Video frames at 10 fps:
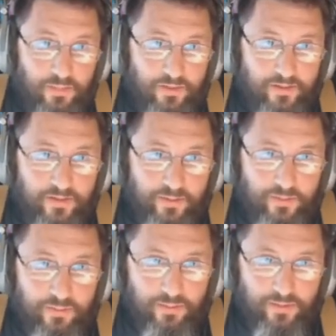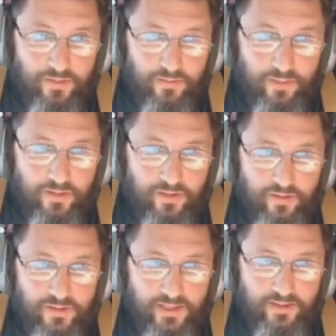But uh, this was published on March
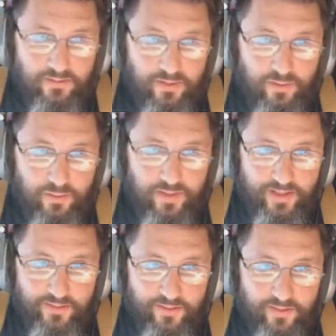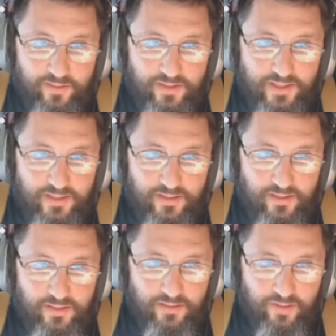13th of 2013.